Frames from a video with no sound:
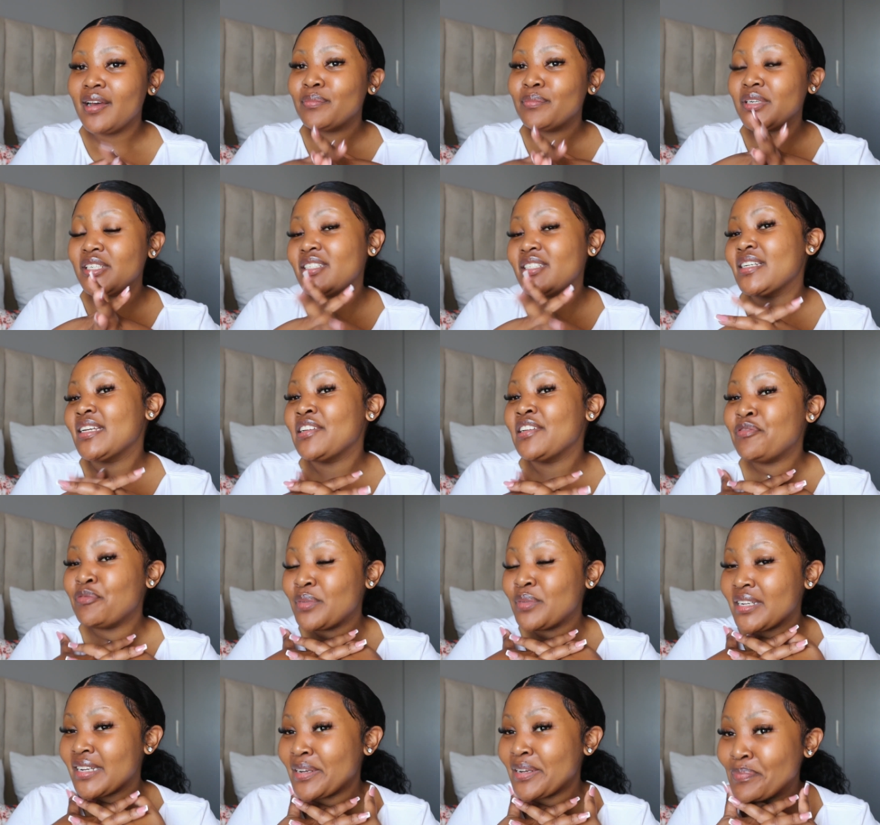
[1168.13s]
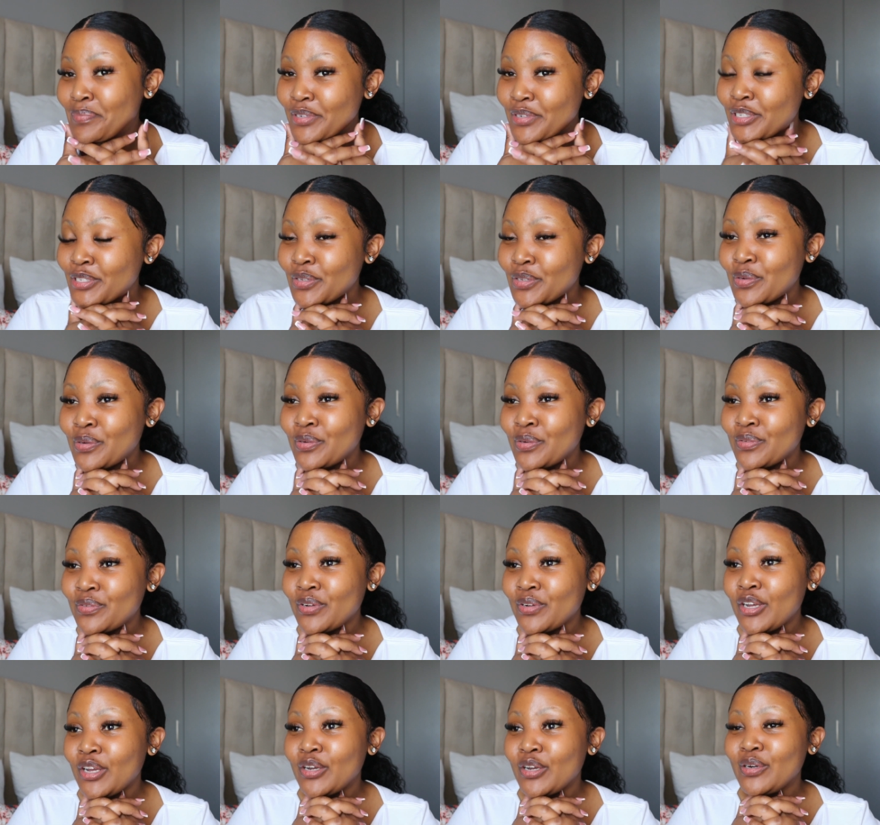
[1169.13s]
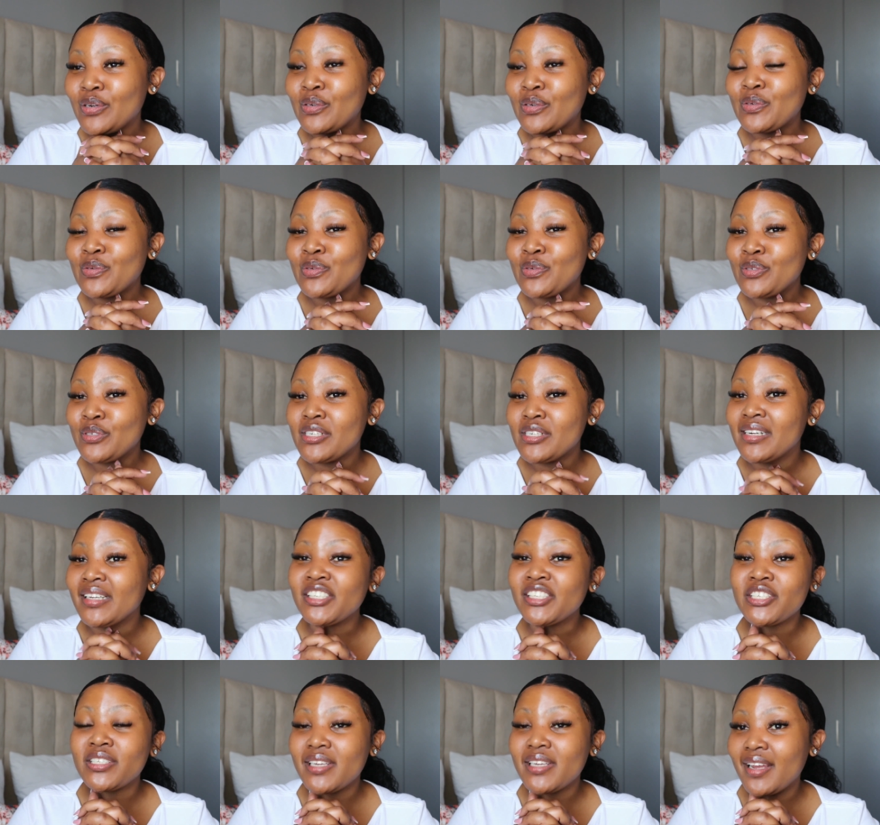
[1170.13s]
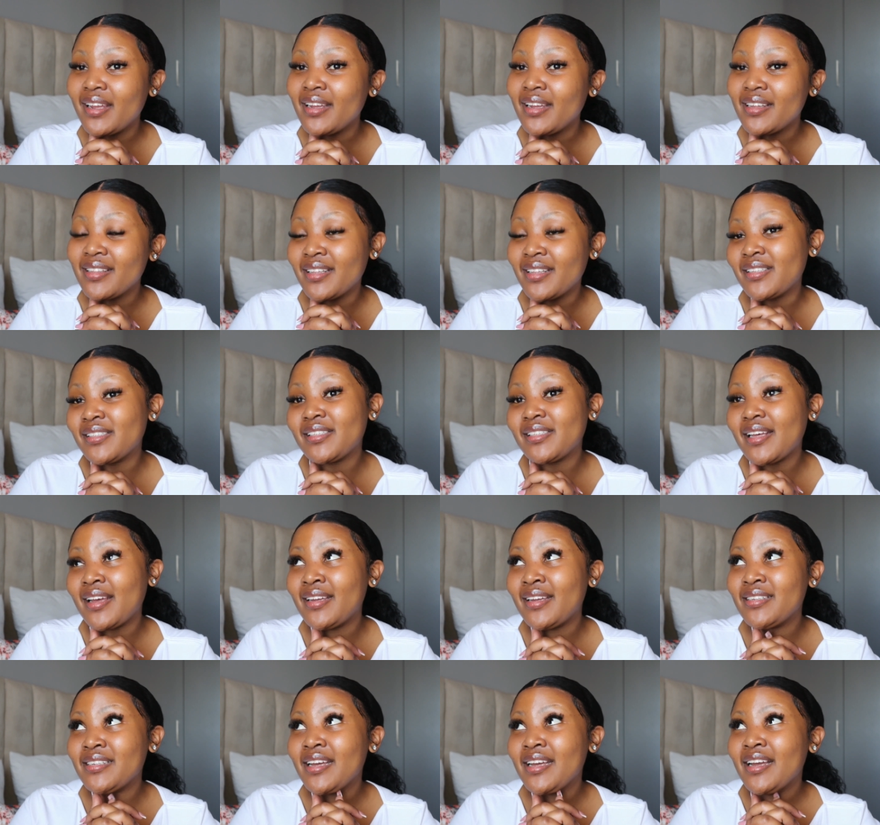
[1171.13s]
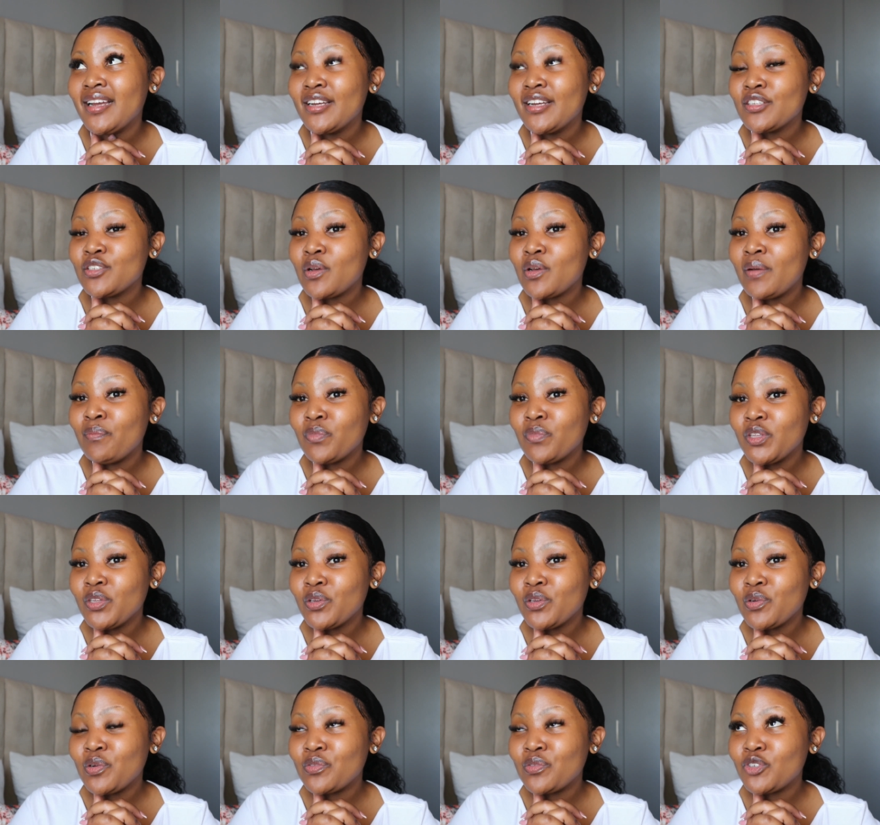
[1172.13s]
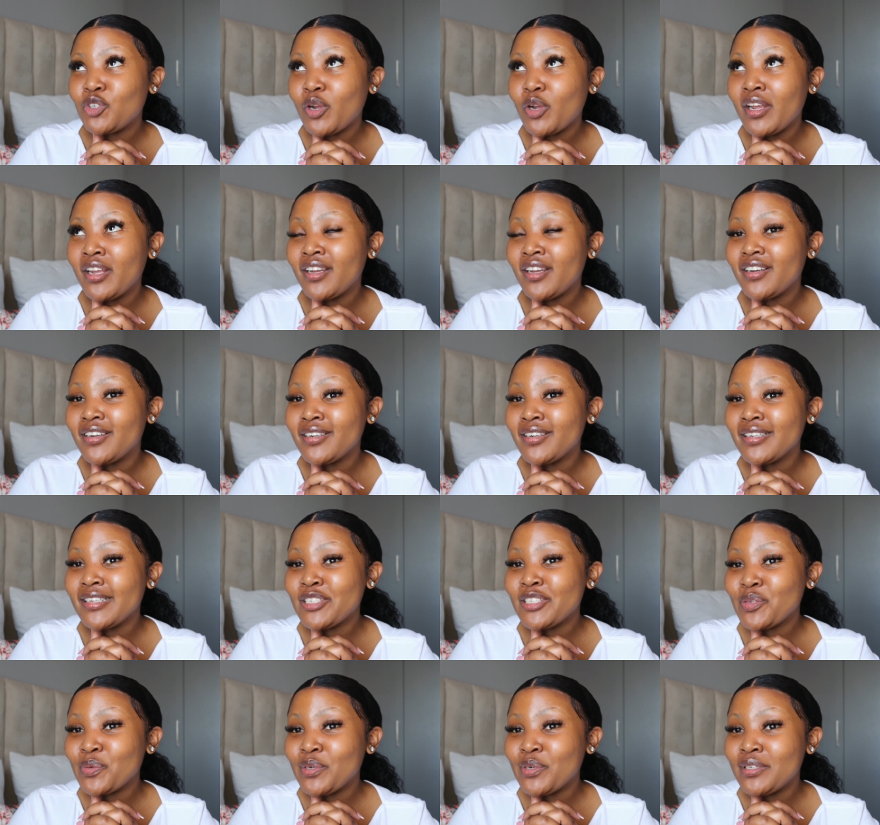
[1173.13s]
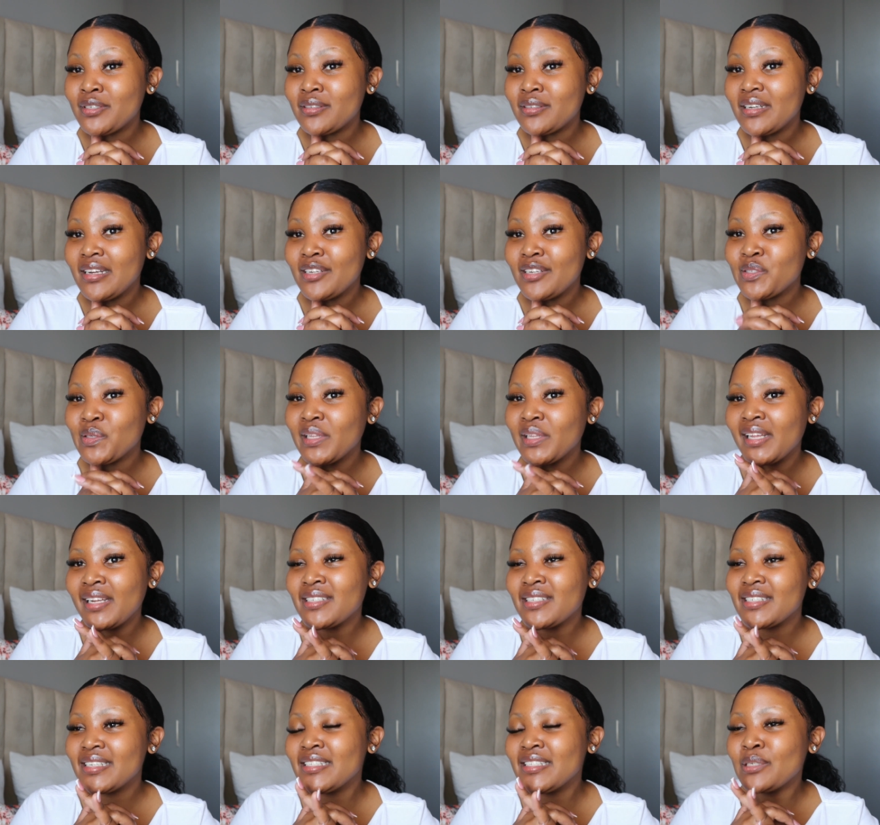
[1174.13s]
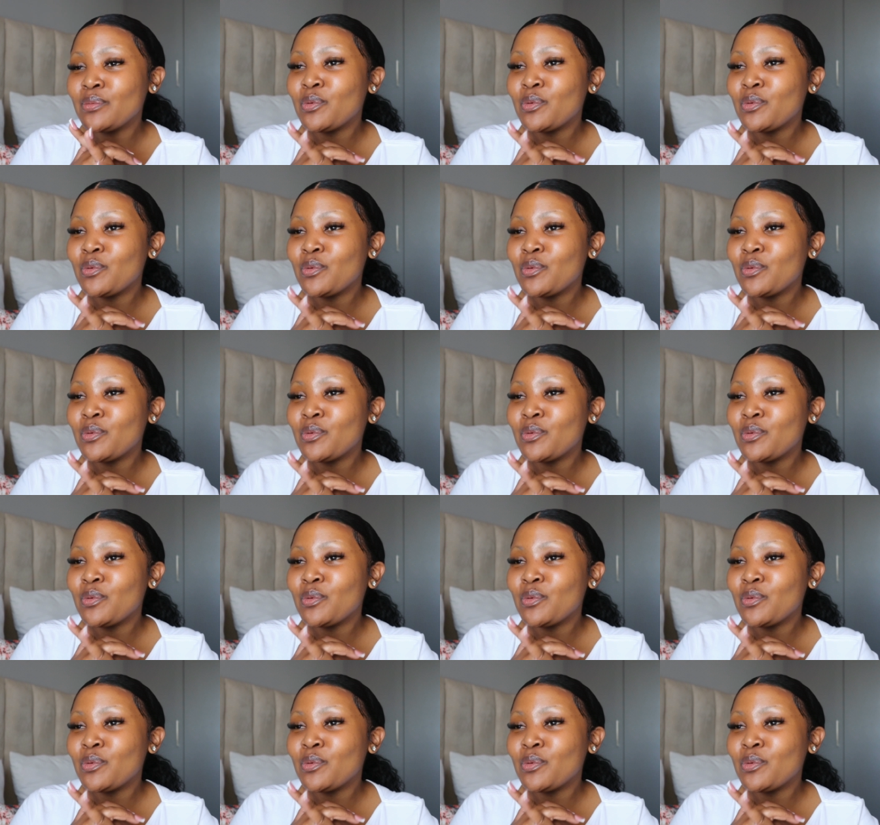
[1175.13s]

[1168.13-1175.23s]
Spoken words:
But she gave me numbers of a good lash tech that side, so I'm thinking of trying her as well. So that